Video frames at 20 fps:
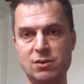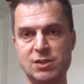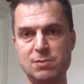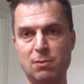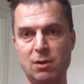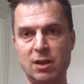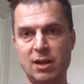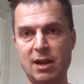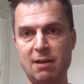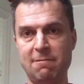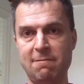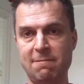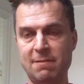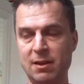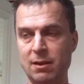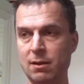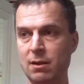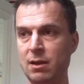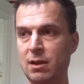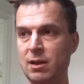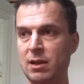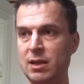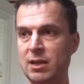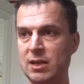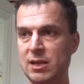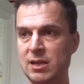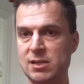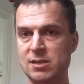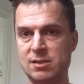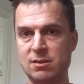are small enough and
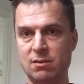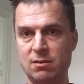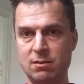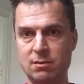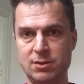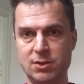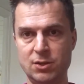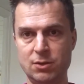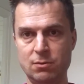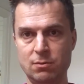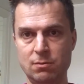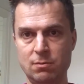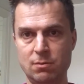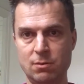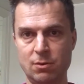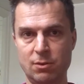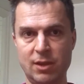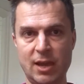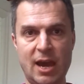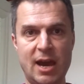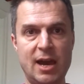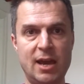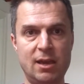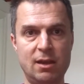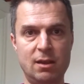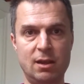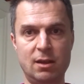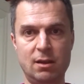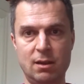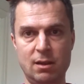easier to on the eye
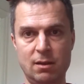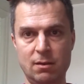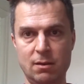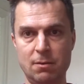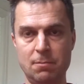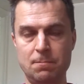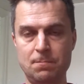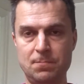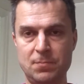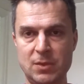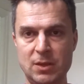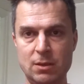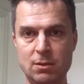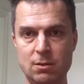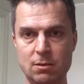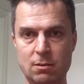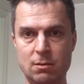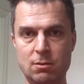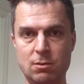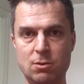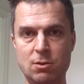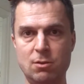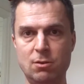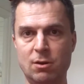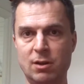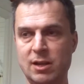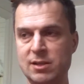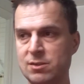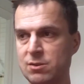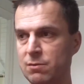and
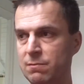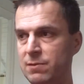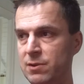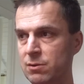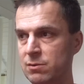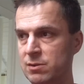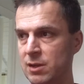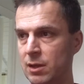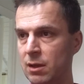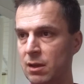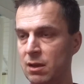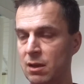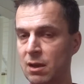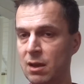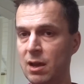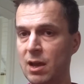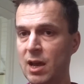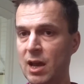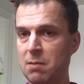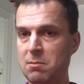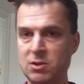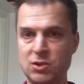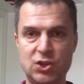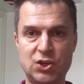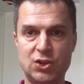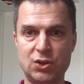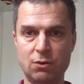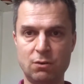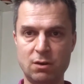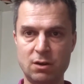not as confusing. I'm not
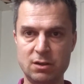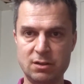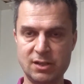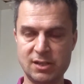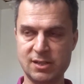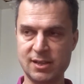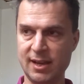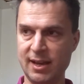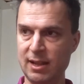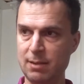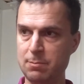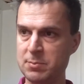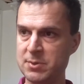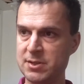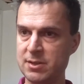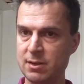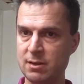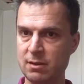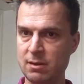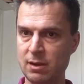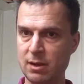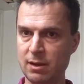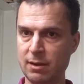sure this helps.